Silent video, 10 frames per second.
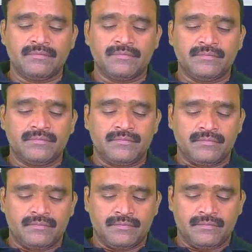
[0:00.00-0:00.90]

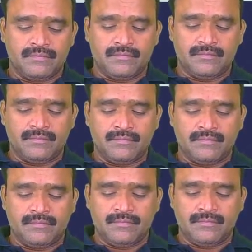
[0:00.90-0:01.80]

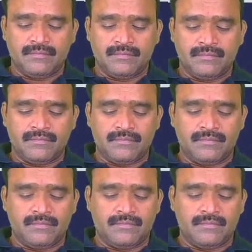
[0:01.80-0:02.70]

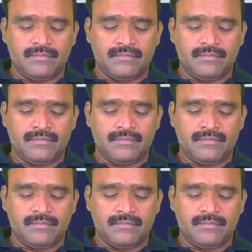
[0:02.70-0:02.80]
(no one is talking)